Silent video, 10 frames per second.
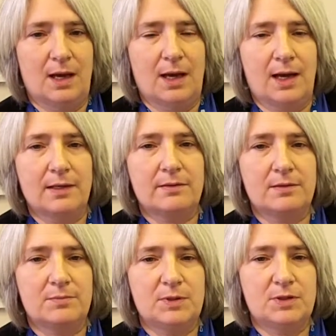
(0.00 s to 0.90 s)
has
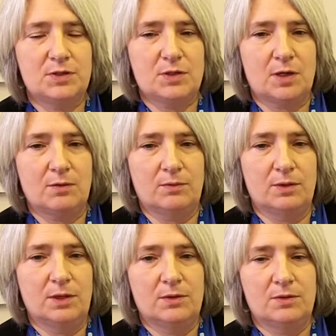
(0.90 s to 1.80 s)
to be shown
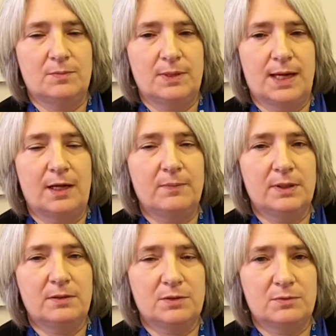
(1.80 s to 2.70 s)
to be
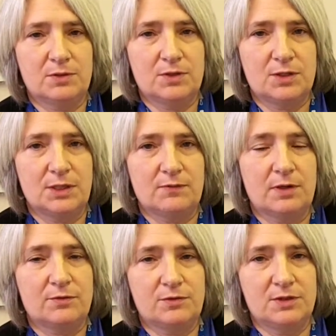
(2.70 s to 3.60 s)
helping us to achieve
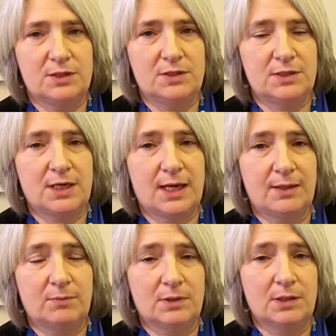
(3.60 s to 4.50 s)
our strategic
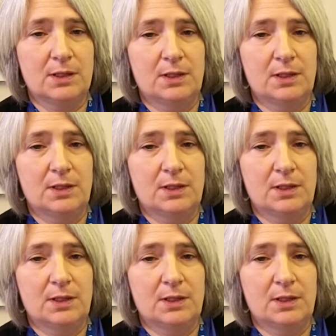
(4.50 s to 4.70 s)
aims.